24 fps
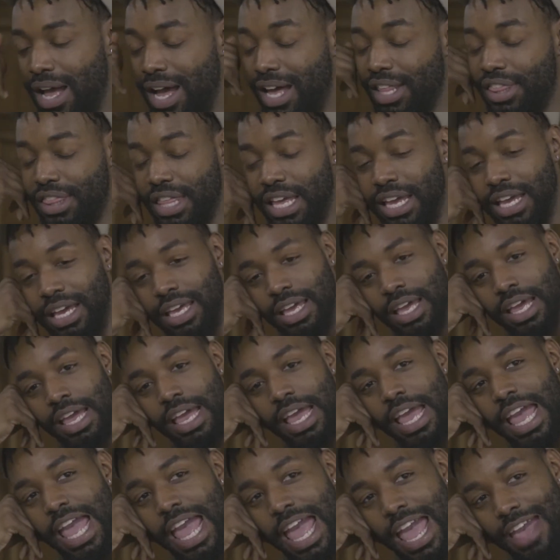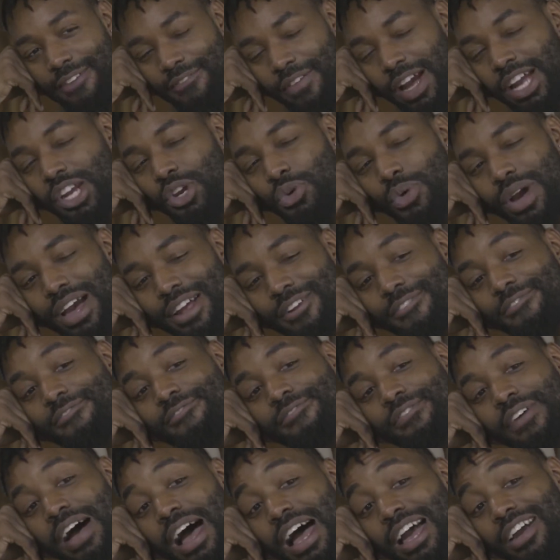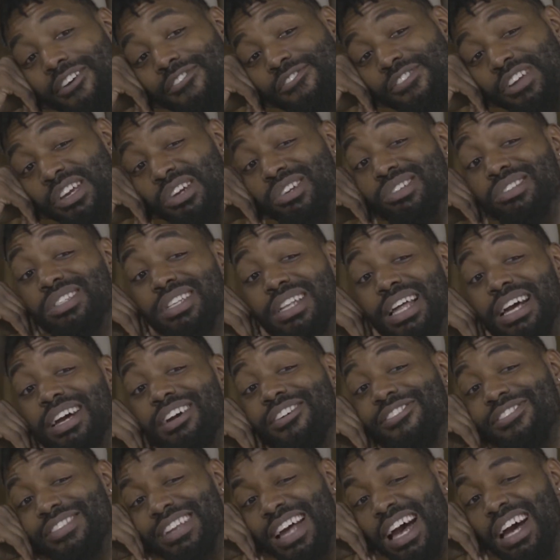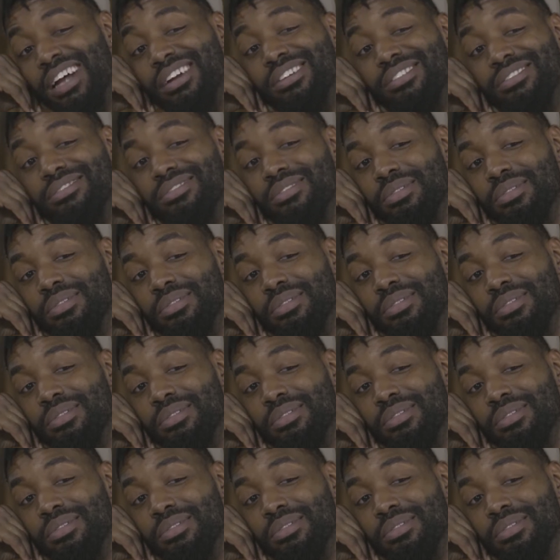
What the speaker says: I think if I knew I had 5 years left, I'd